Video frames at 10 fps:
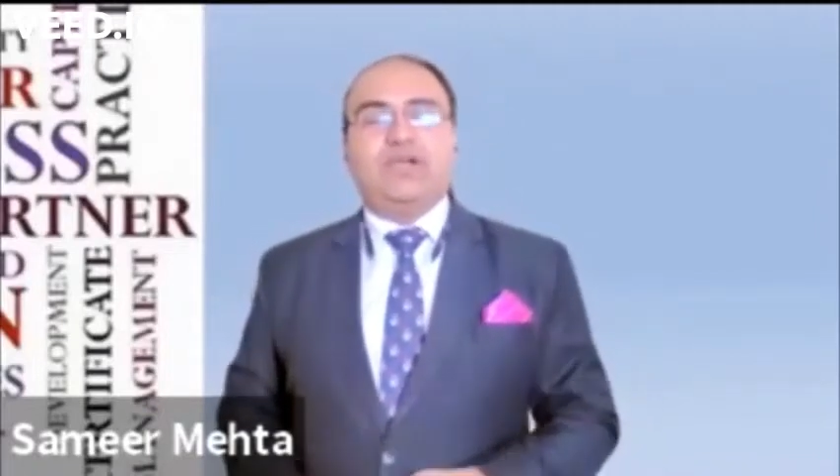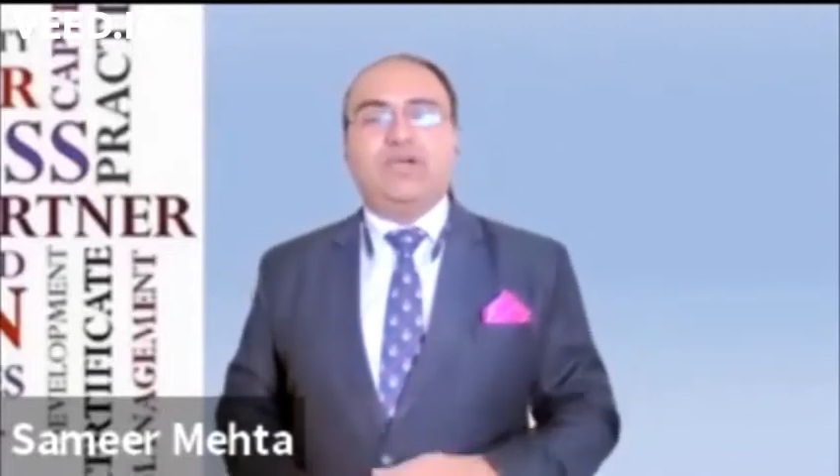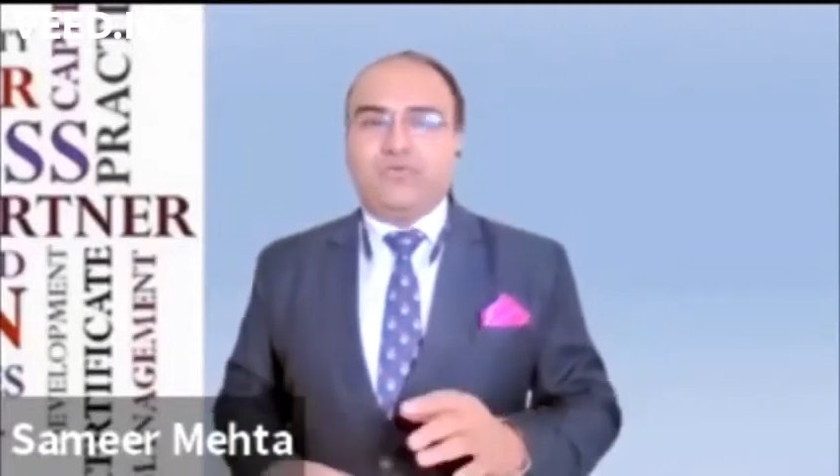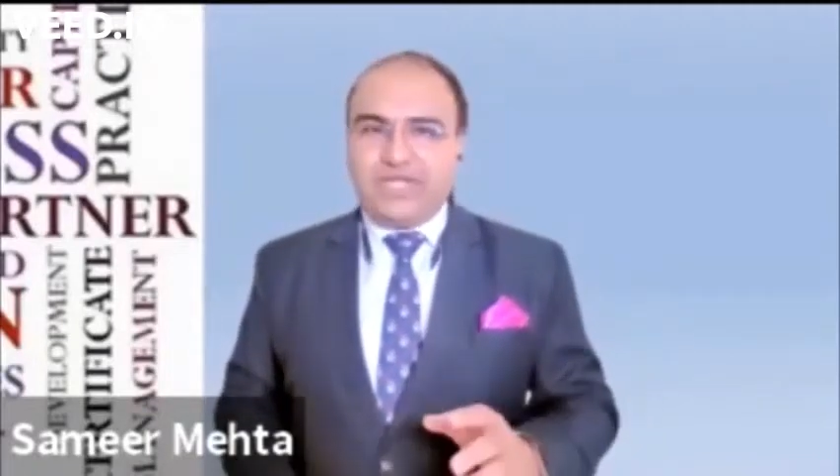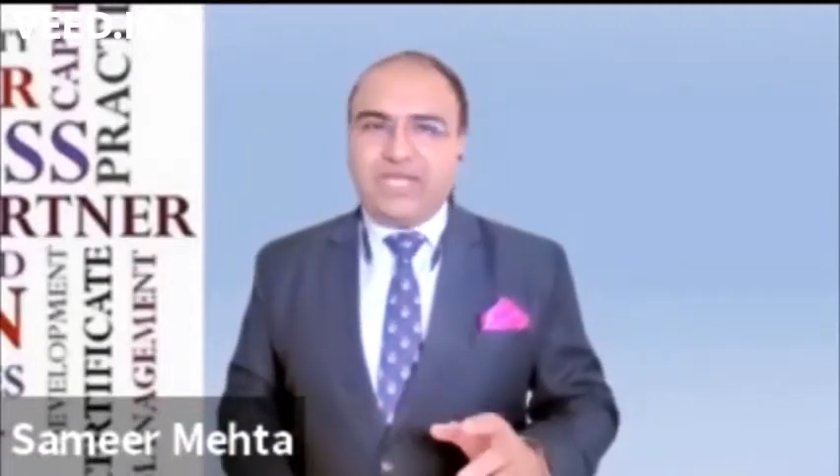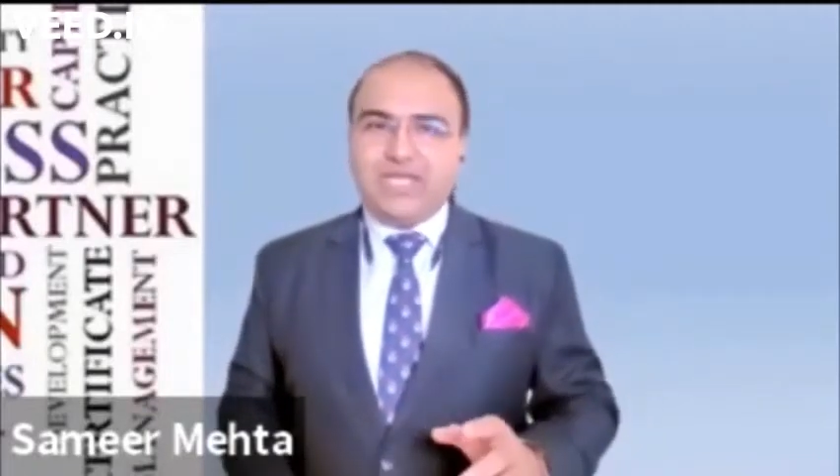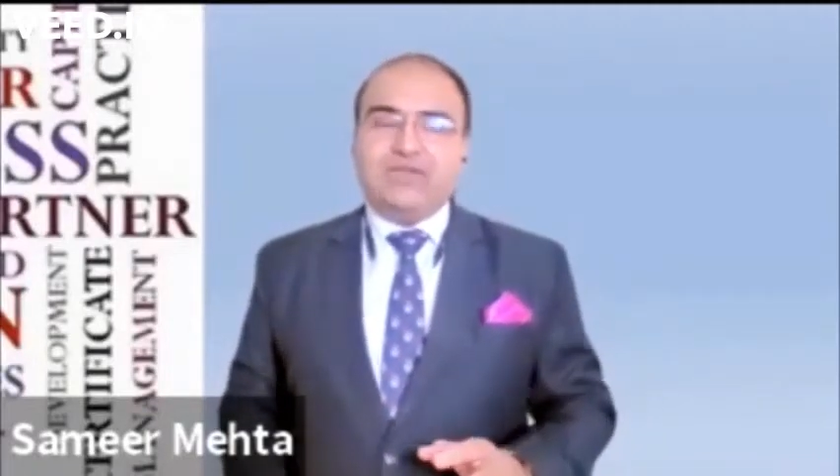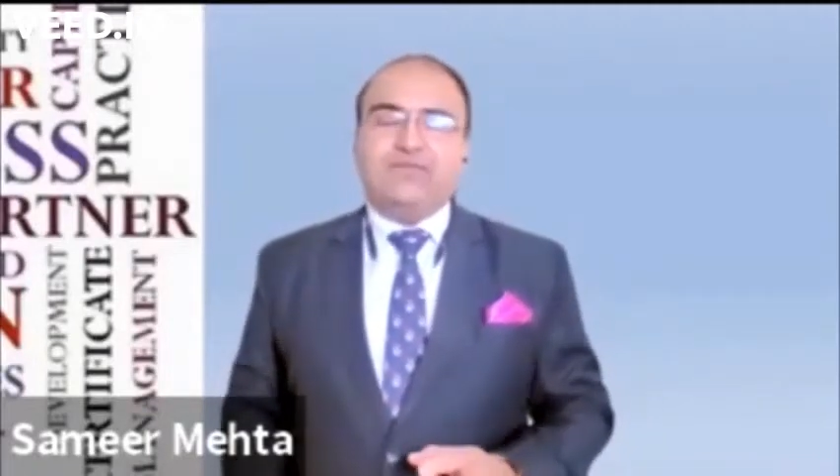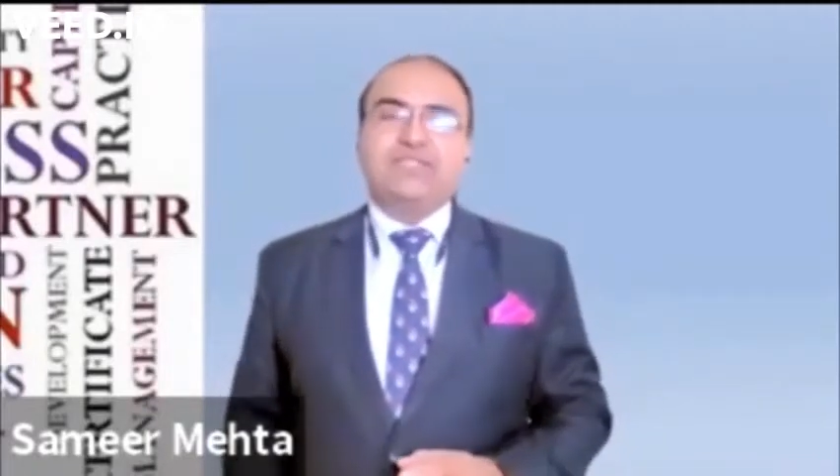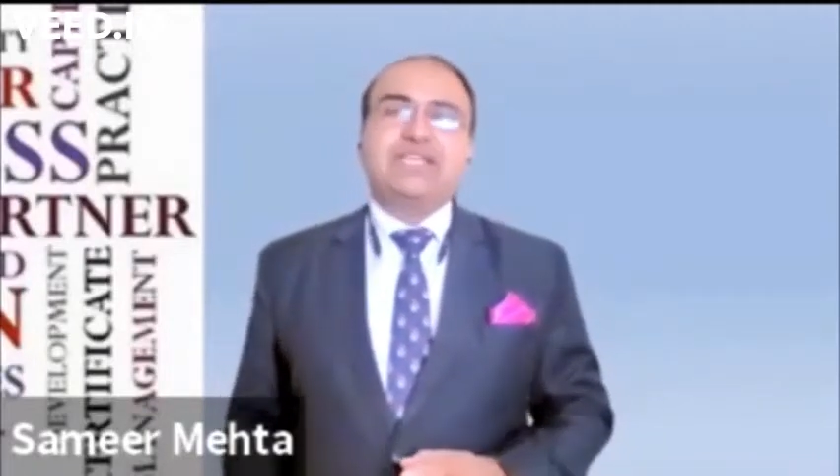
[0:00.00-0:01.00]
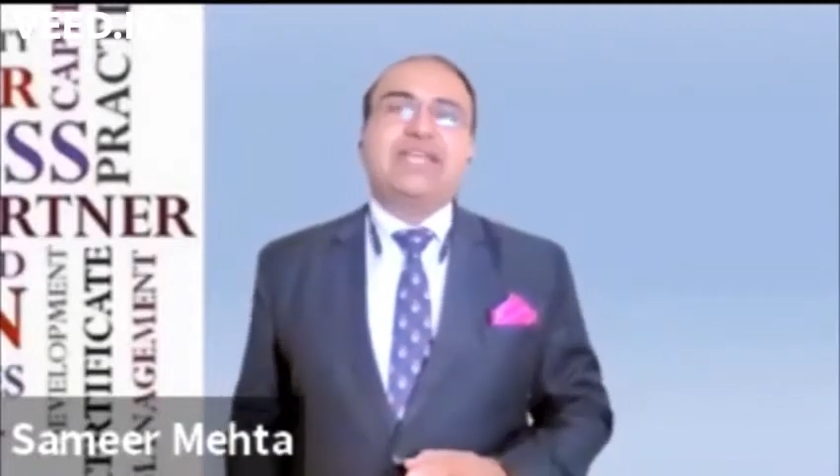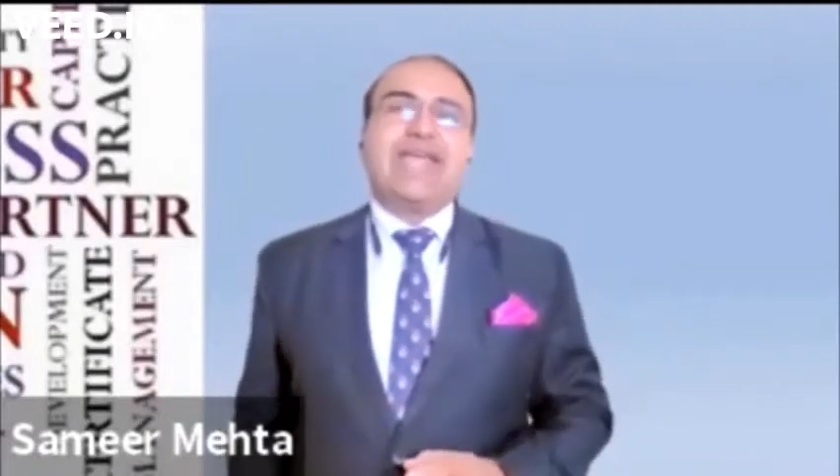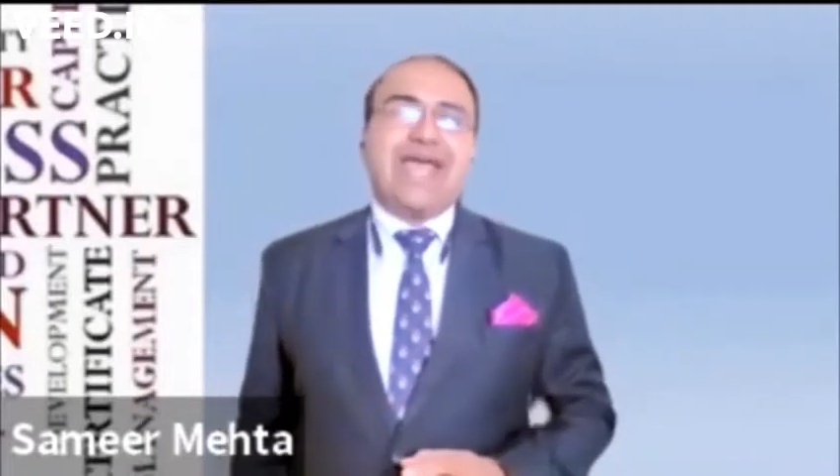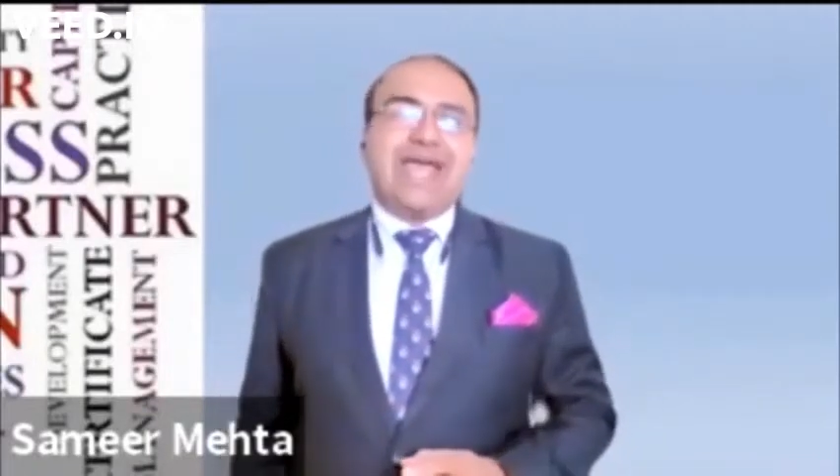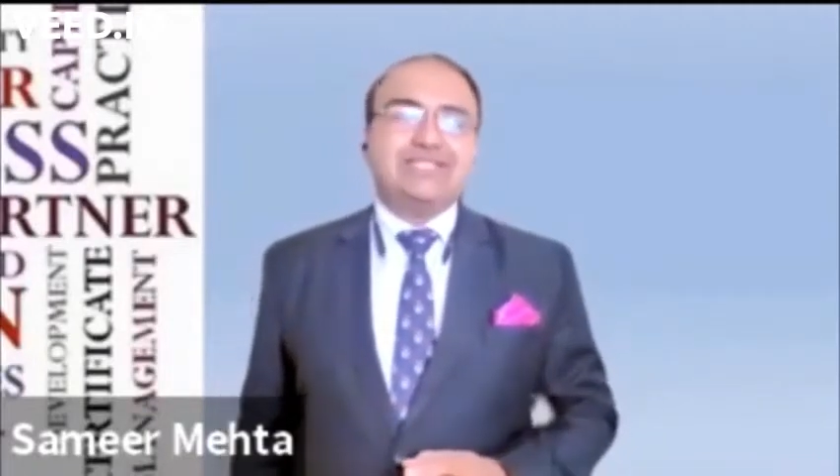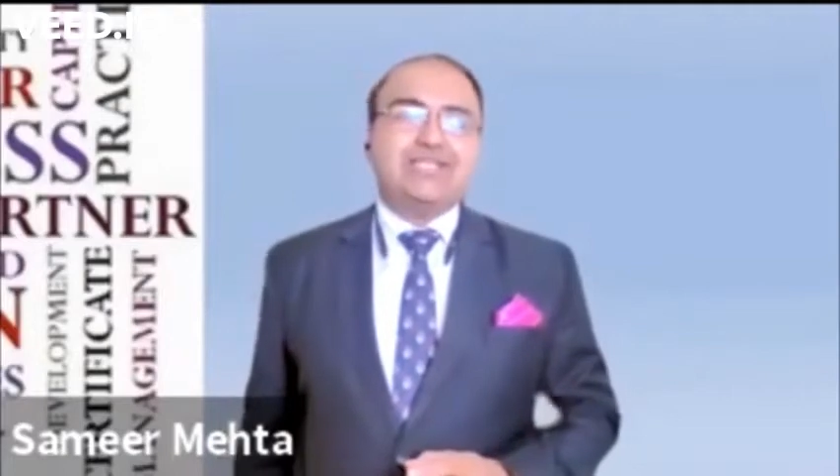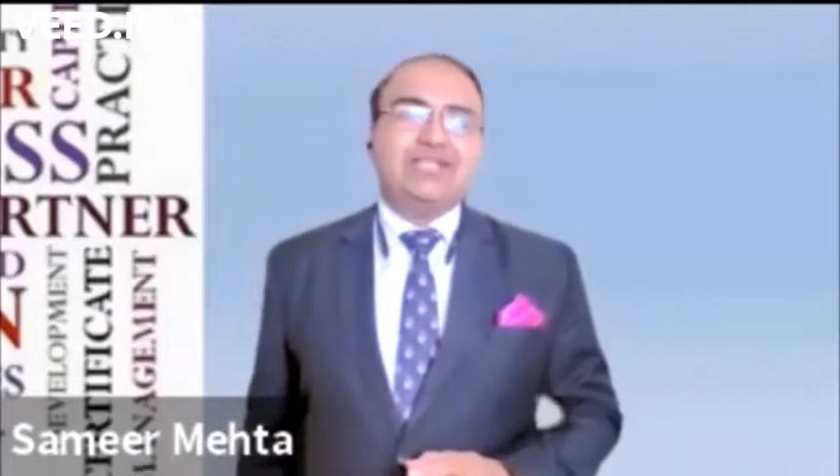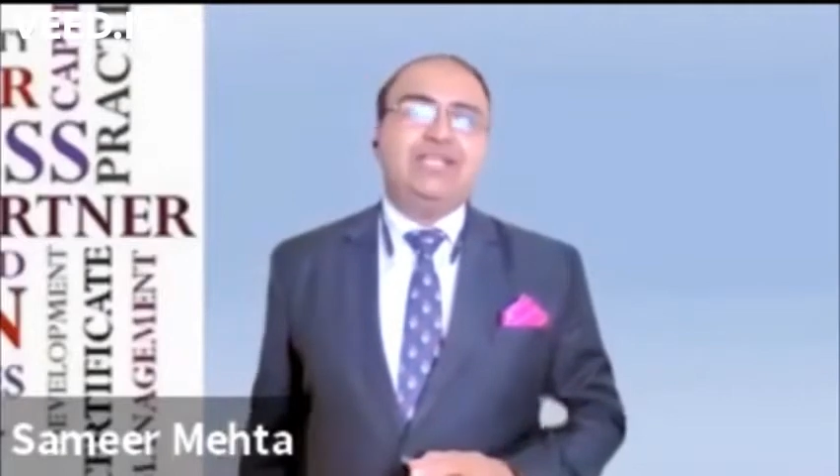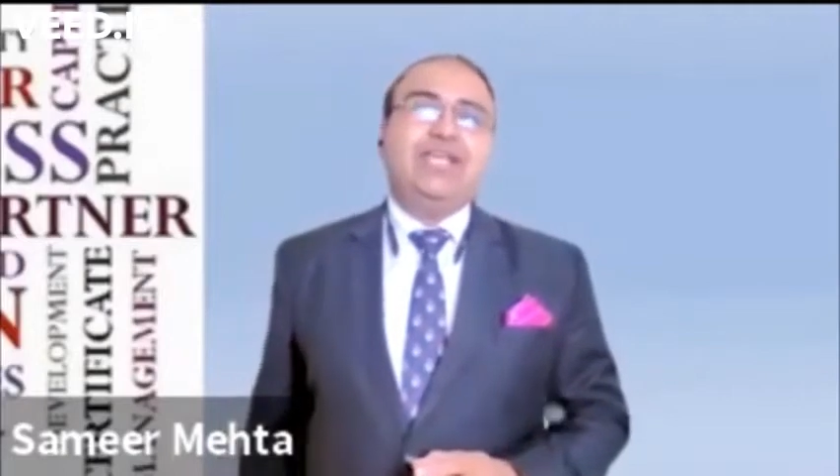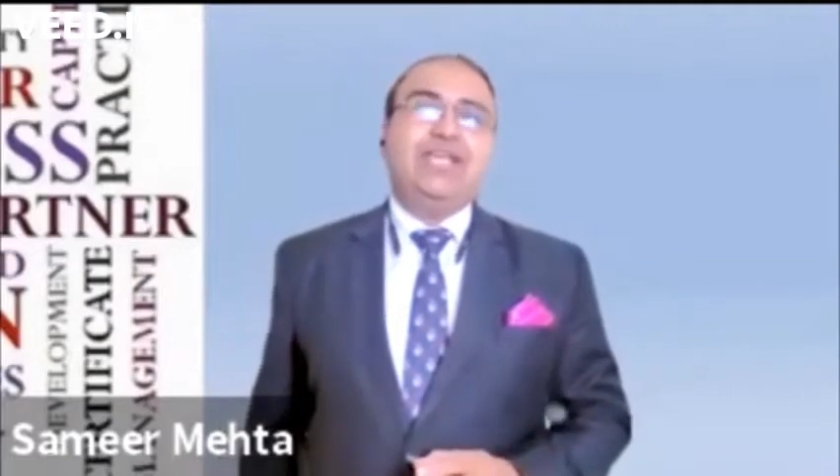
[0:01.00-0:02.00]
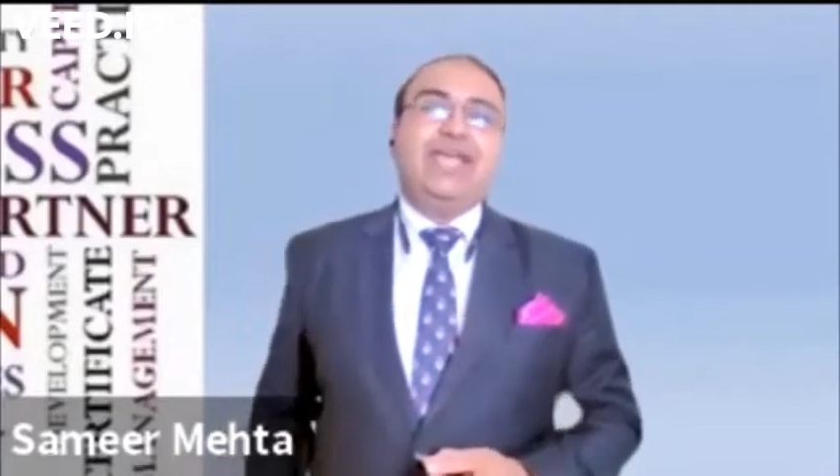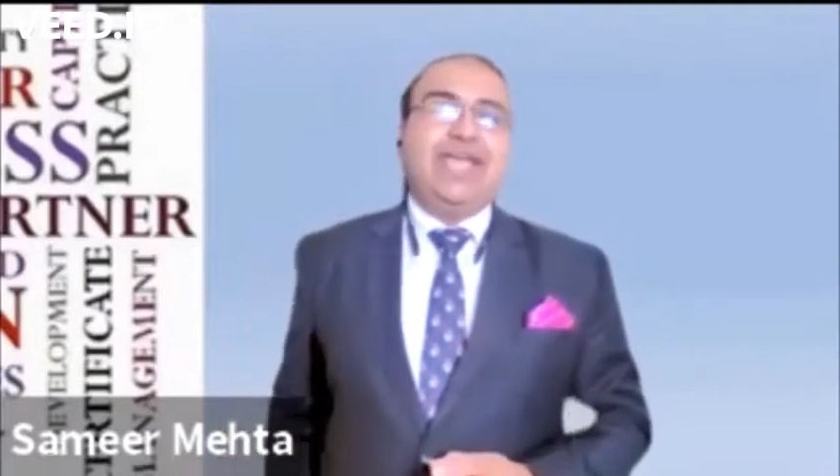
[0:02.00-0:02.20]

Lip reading: a way which can actually